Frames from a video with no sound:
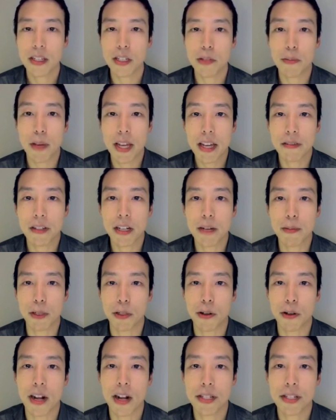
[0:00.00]
You may have come
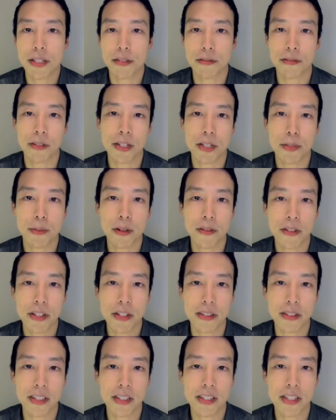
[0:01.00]
across the phrase small
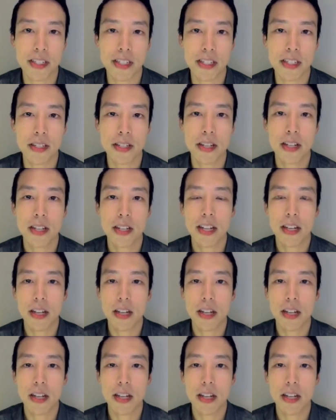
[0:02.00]
vessel disease